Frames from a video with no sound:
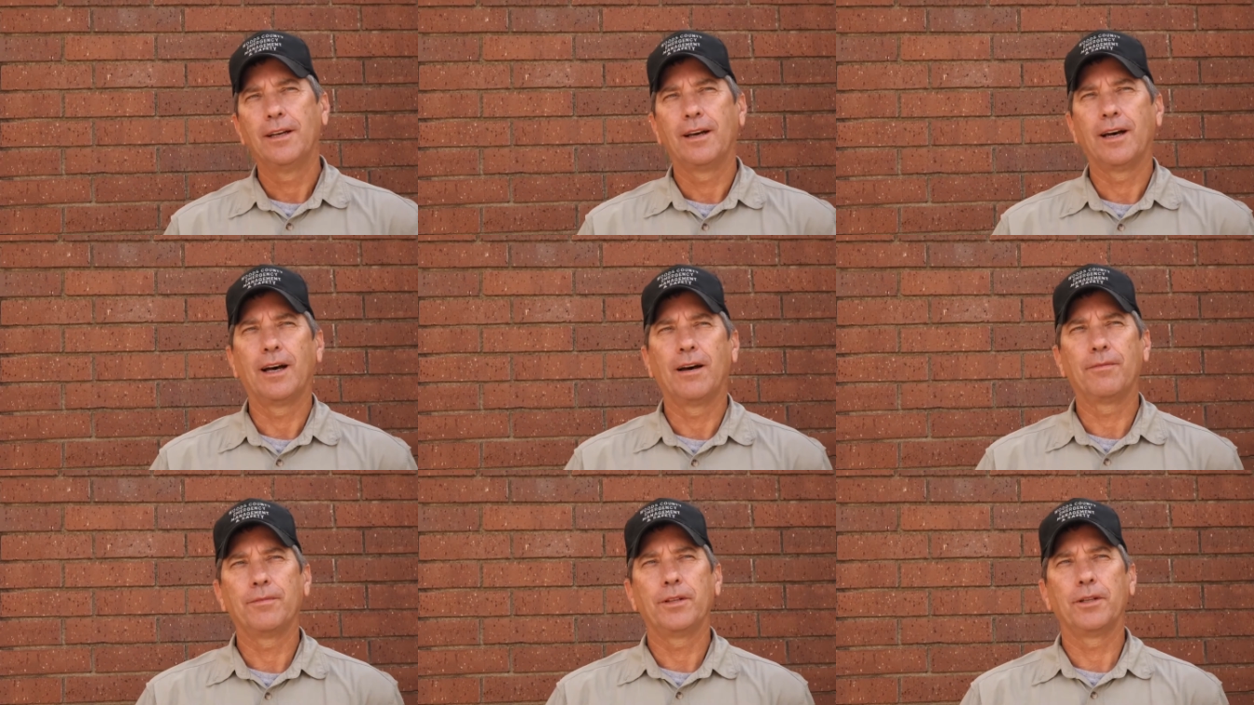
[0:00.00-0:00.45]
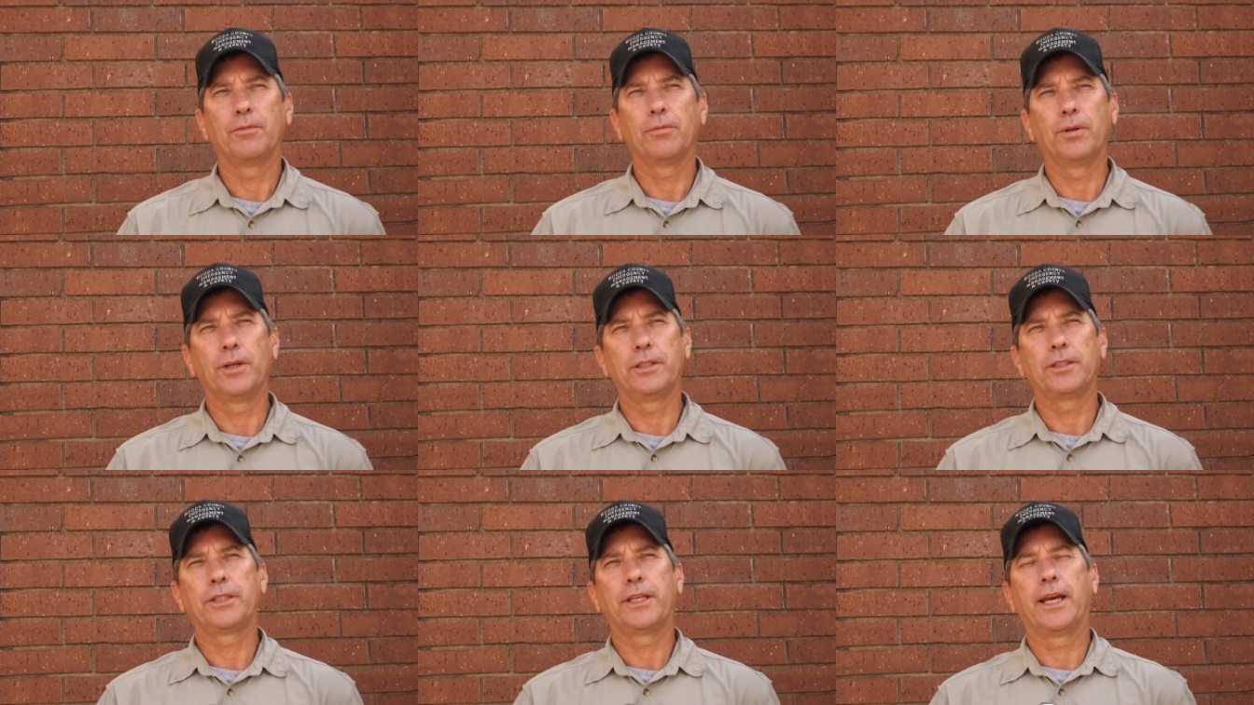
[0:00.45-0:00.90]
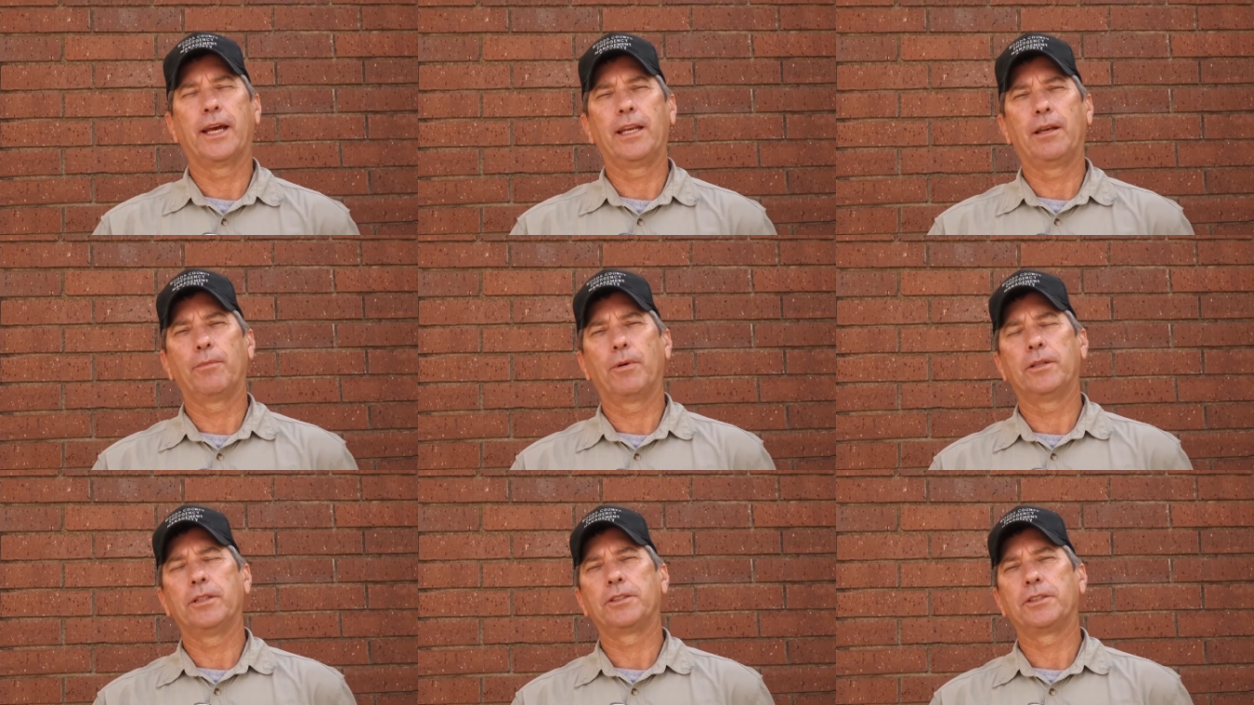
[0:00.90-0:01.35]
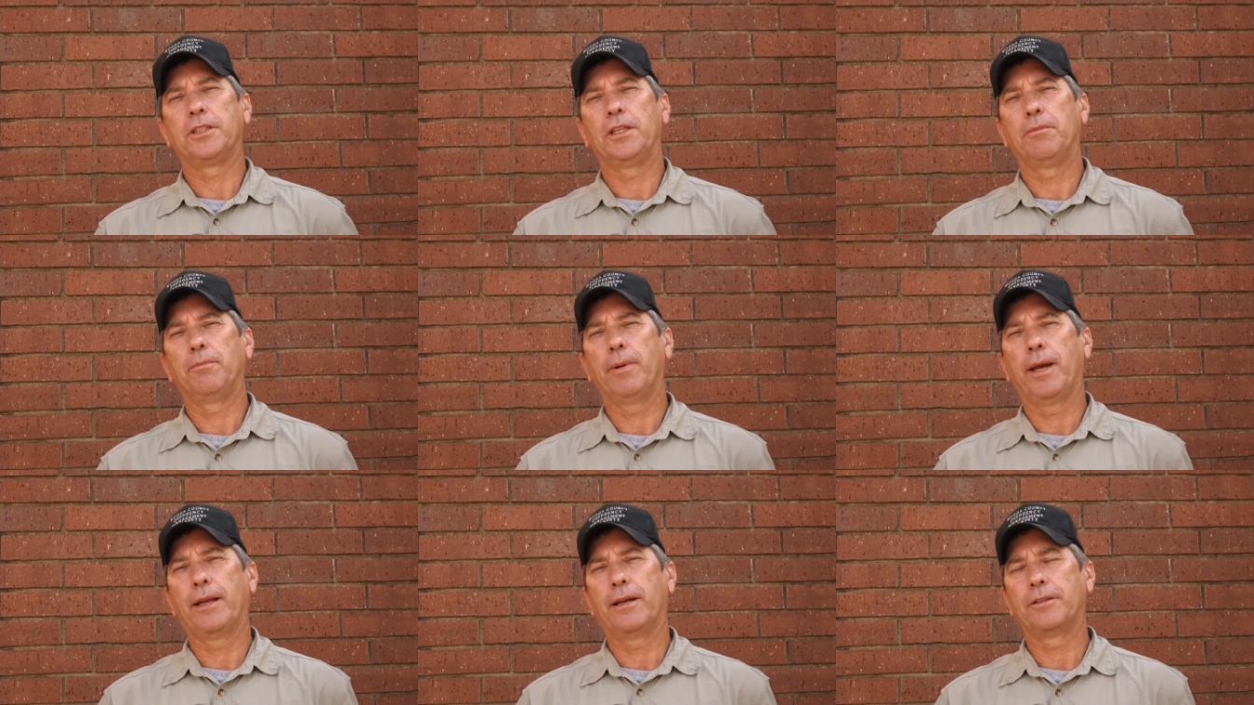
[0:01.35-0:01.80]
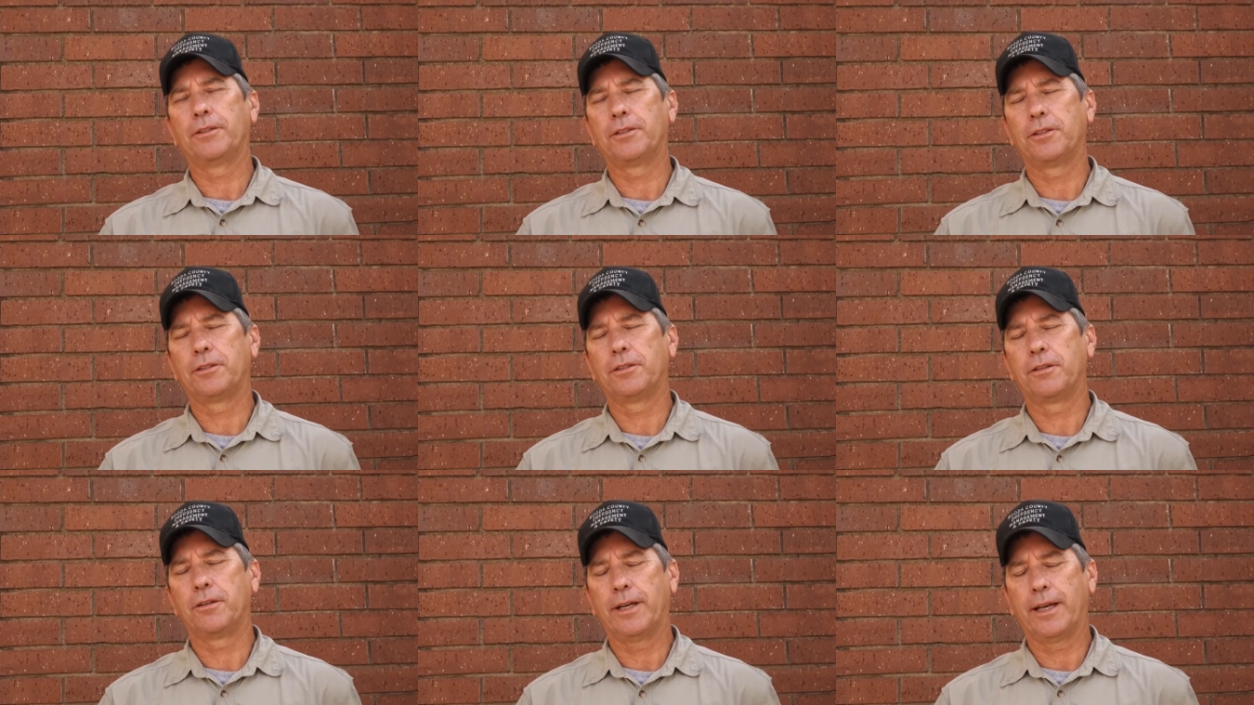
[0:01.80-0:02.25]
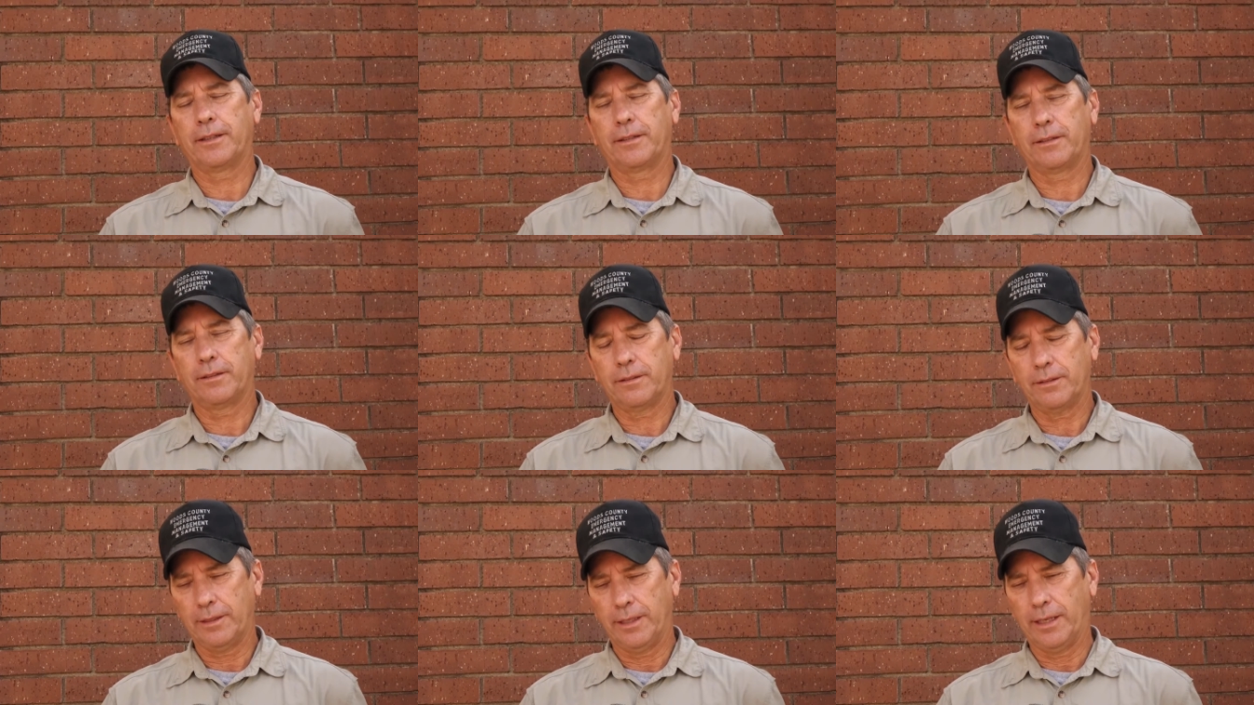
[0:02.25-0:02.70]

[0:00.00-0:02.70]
I'm the Woods County Emergency Manager Director,